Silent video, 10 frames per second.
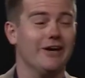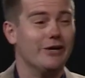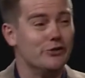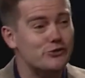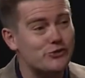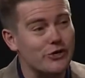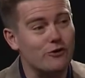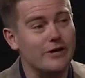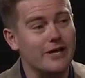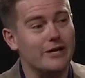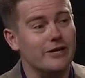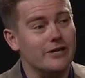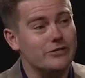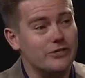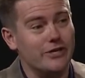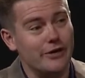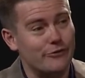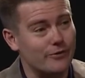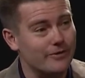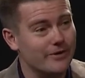considering it together,